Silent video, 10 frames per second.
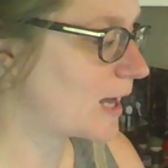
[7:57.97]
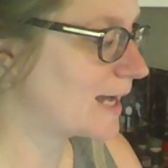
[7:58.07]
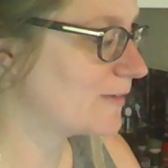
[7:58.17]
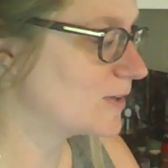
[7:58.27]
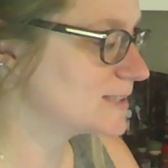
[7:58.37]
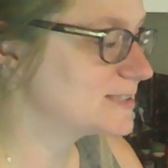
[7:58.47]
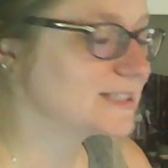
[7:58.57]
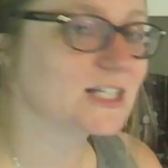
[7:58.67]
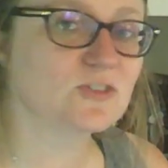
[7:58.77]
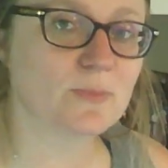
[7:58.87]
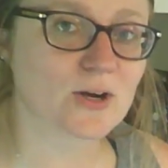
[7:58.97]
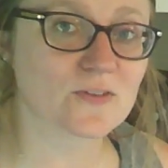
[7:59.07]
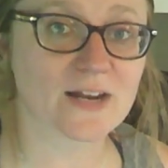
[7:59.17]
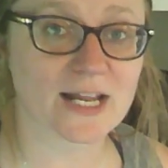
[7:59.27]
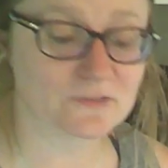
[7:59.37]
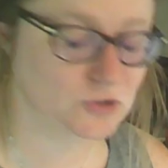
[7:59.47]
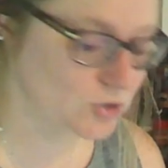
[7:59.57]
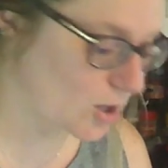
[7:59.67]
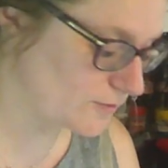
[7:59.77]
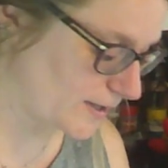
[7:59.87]
I have a stick of butter that I
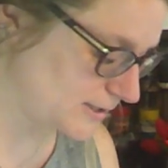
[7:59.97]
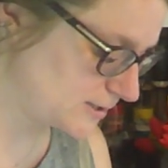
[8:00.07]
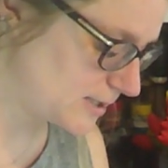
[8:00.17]
softened,